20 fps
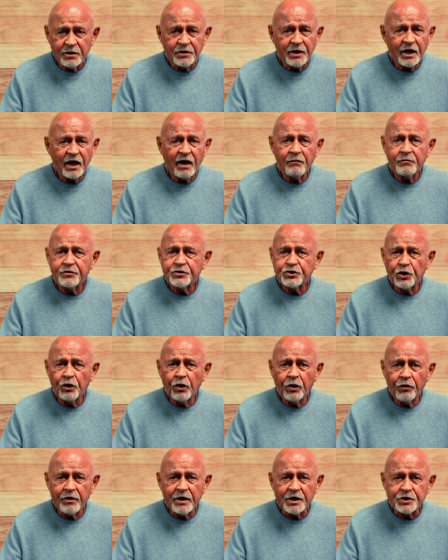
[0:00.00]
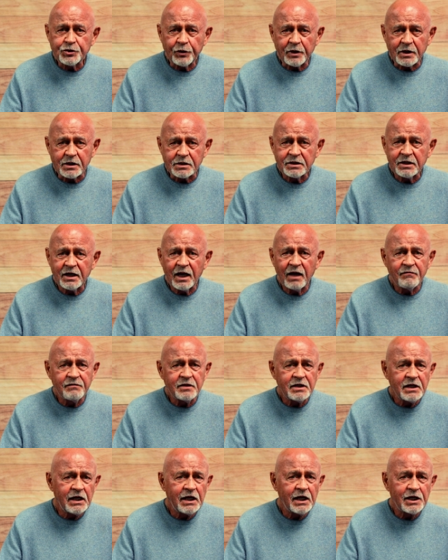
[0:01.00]
They have shoulder injuries. They have
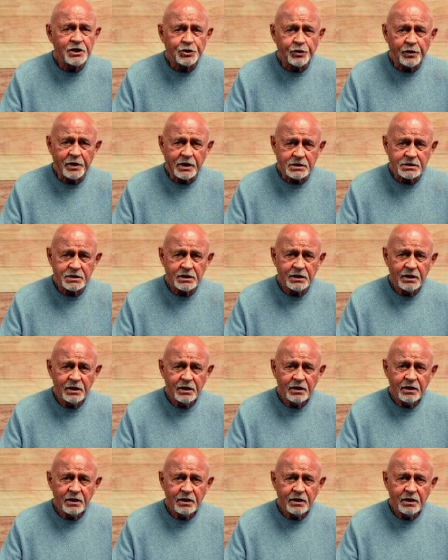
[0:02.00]
knee injuries.